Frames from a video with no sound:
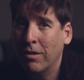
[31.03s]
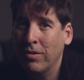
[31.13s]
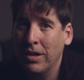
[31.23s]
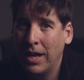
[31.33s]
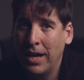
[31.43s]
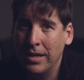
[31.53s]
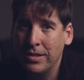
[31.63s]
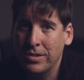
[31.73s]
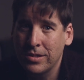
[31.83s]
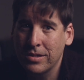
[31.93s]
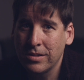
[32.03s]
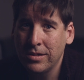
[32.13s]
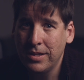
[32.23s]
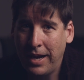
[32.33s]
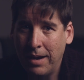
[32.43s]
I realized
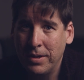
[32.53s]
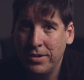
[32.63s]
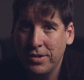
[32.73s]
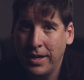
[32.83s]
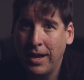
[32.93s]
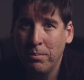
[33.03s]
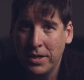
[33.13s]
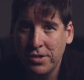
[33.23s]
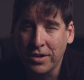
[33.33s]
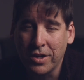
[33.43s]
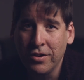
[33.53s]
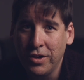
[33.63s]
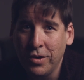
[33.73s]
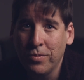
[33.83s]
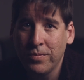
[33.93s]
the damage that ambition
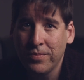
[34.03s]
can do.